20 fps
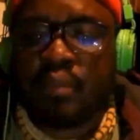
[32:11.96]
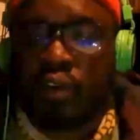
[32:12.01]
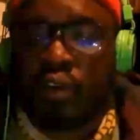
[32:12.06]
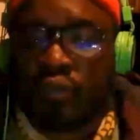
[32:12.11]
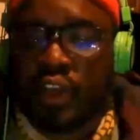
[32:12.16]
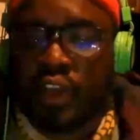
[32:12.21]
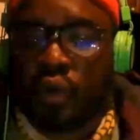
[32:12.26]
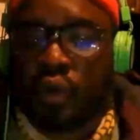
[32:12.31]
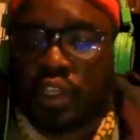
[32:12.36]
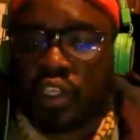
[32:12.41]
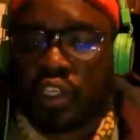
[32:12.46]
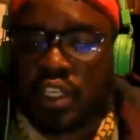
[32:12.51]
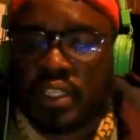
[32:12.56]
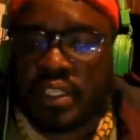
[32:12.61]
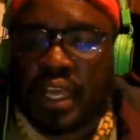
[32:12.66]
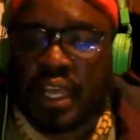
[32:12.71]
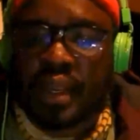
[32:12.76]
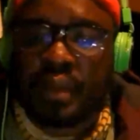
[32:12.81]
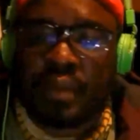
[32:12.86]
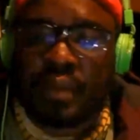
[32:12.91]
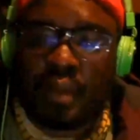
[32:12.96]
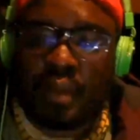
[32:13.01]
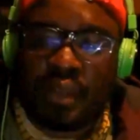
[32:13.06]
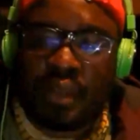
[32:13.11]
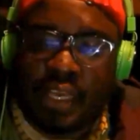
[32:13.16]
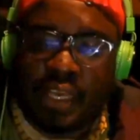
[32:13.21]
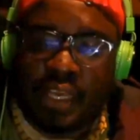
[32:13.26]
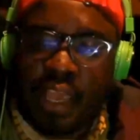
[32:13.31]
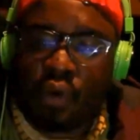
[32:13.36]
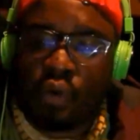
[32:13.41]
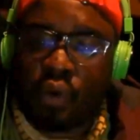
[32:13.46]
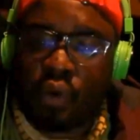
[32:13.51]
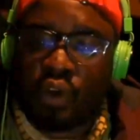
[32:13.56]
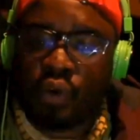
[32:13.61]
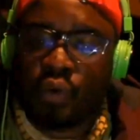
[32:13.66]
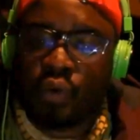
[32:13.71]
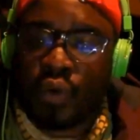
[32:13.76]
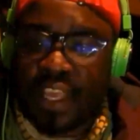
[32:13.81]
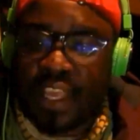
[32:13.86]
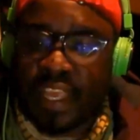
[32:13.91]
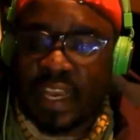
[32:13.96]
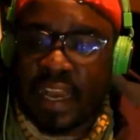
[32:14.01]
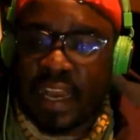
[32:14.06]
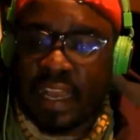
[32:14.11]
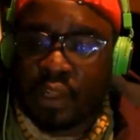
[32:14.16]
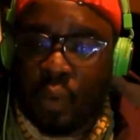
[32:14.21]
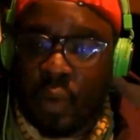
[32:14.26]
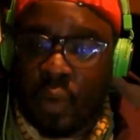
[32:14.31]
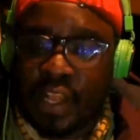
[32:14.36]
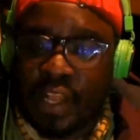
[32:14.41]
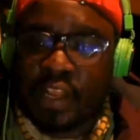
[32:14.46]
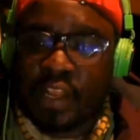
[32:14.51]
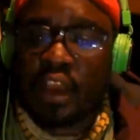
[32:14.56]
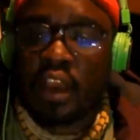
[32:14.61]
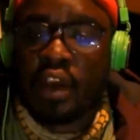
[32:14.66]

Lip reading: the auditions. I remember the guy called Inga Nwede.